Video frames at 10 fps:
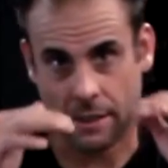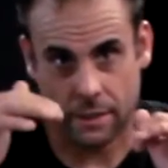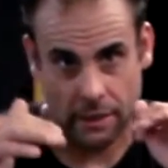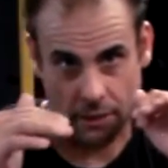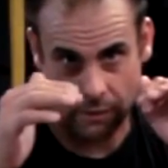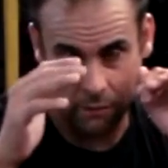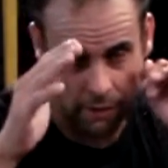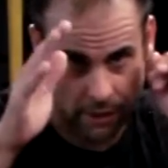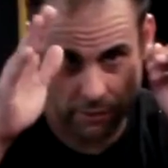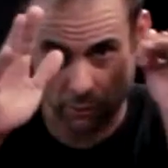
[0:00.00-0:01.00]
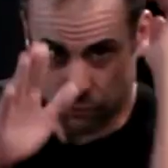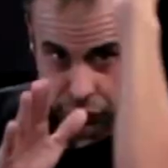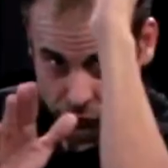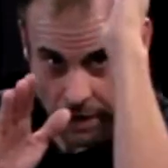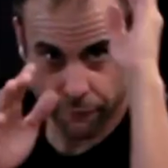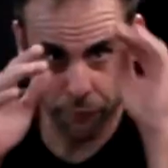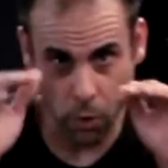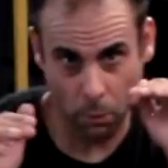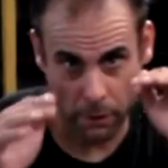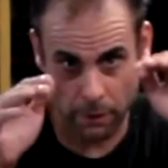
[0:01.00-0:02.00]
like this, right? So straight
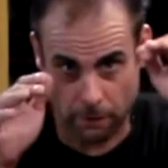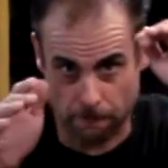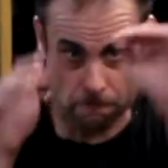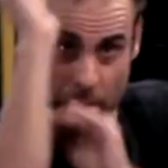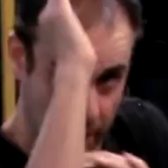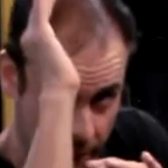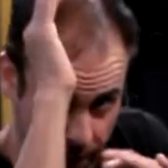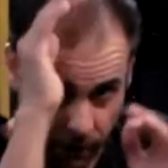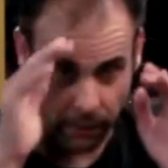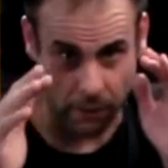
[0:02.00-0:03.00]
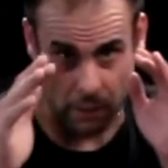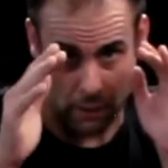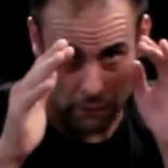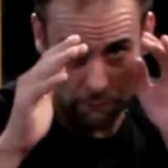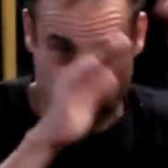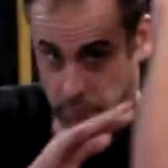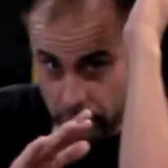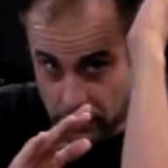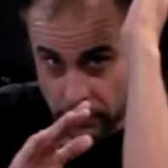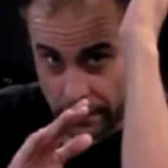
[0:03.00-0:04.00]
forward in here,
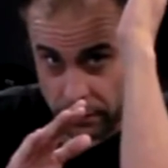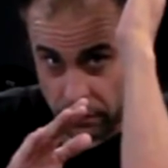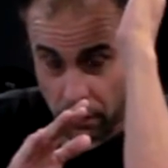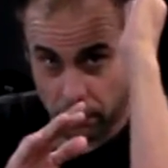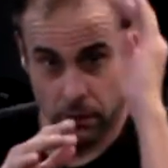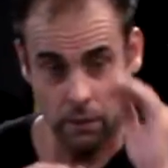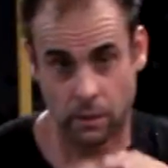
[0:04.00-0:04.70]
like so.